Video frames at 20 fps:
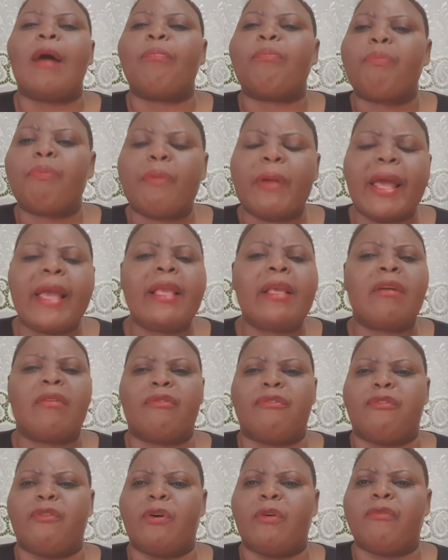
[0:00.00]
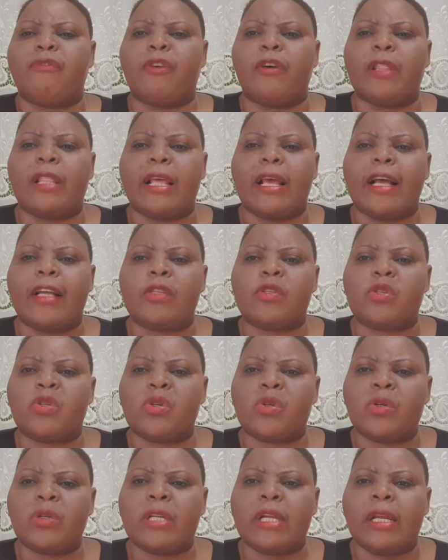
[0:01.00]
praying for their
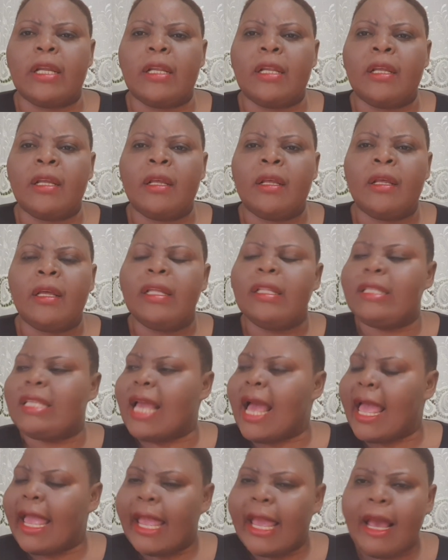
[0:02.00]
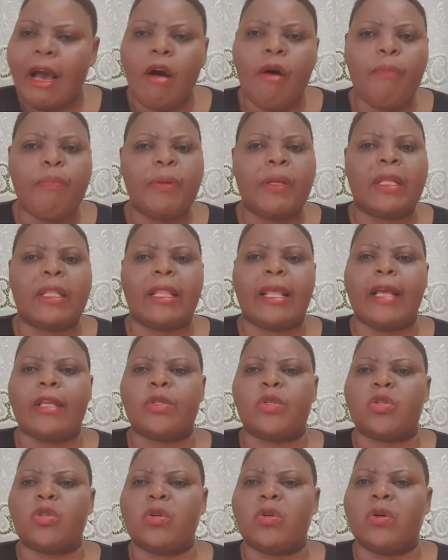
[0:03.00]
children. They are helping their
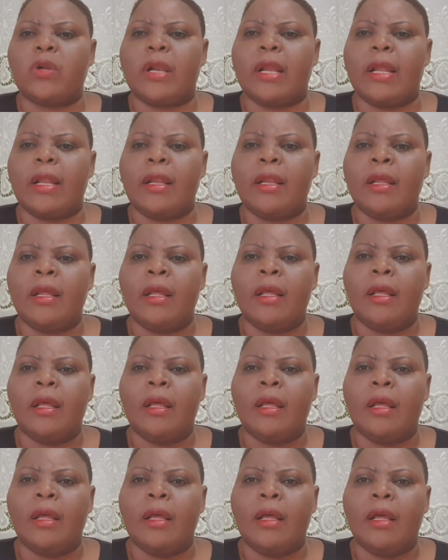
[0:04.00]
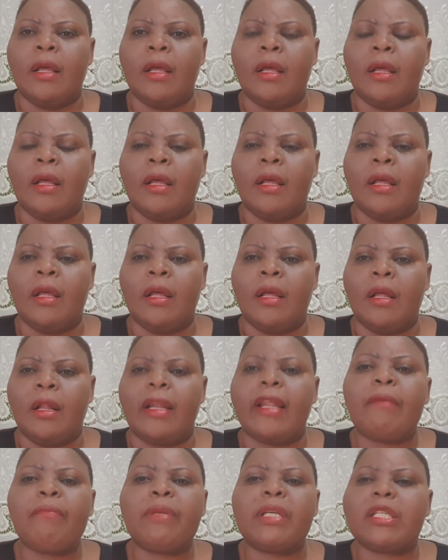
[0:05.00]
children.
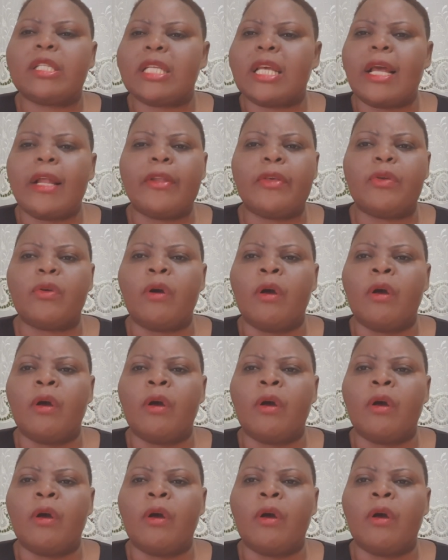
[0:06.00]
Let me tell you,